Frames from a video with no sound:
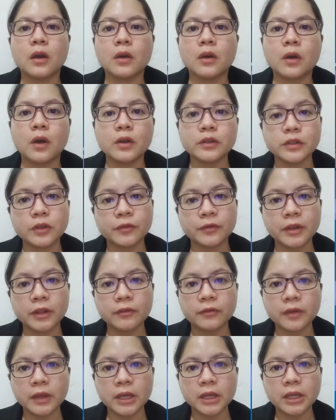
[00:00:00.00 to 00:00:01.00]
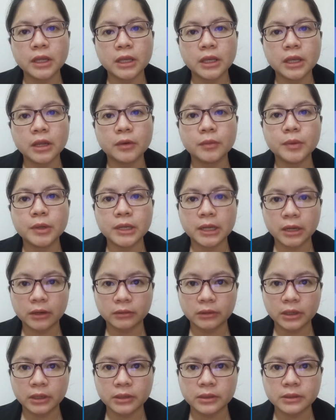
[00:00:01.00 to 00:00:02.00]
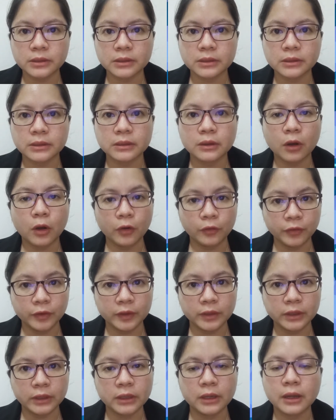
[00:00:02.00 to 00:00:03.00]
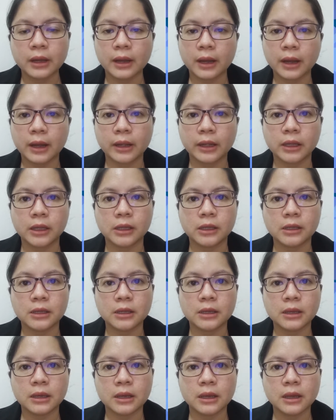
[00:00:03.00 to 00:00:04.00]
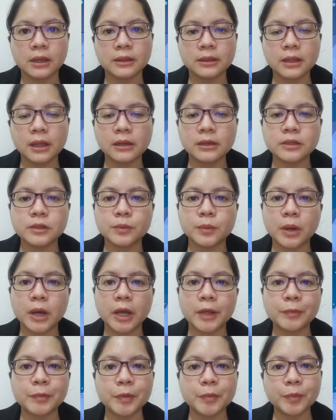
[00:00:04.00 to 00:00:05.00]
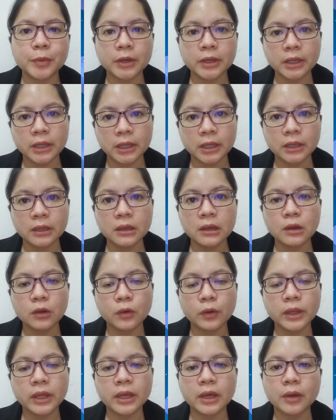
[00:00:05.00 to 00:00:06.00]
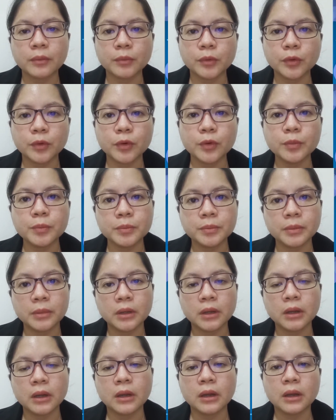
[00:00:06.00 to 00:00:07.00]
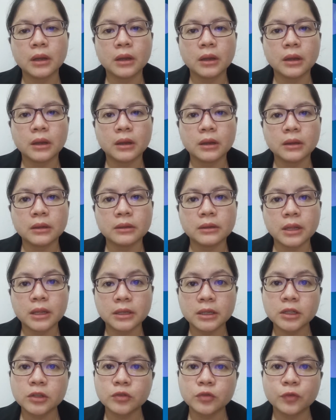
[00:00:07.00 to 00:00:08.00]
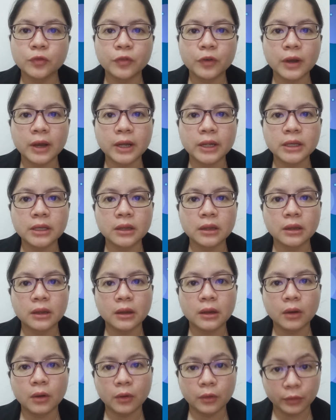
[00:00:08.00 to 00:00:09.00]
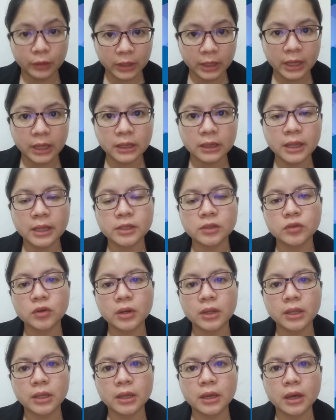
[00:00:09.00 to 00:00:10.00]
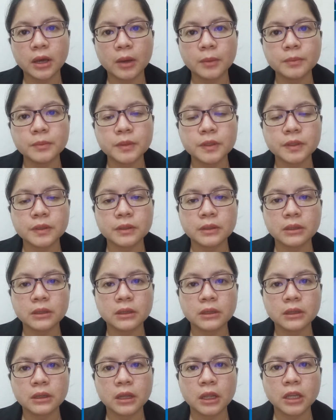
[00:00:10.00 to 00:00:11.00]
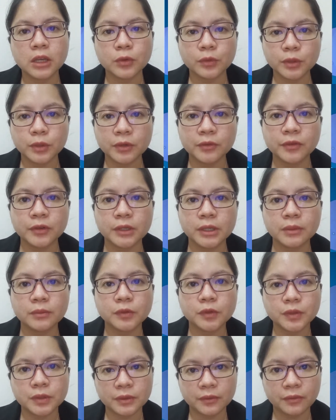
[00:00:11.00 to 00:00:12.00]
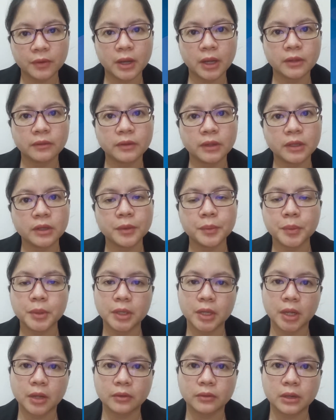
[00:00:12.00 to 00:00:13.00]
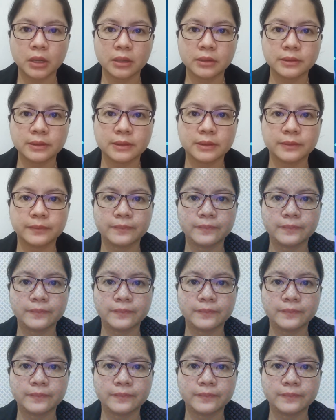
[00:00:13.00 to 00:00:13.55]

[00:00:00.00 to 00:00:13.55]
Cost of living in urban areas often high. That is why people in low income group, they need to find or gain extra incomes in order for them to survive in urban areas.